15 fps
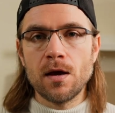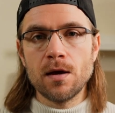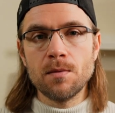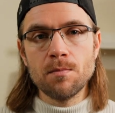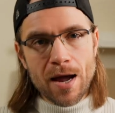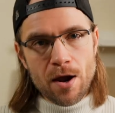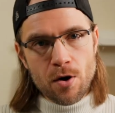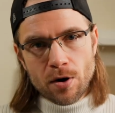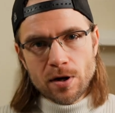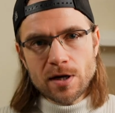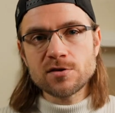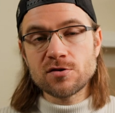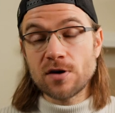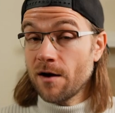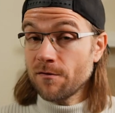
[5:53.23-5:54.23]
In my early
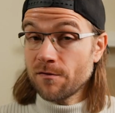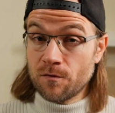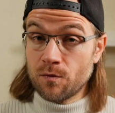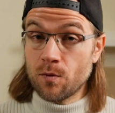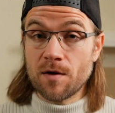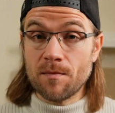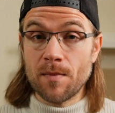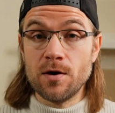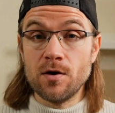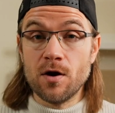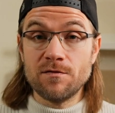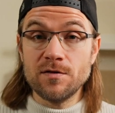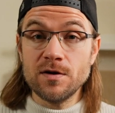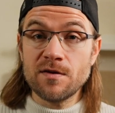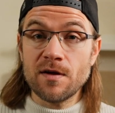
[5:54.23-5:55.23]
drafts of one of my
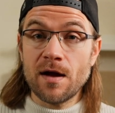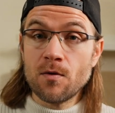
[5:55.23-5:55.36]
novels,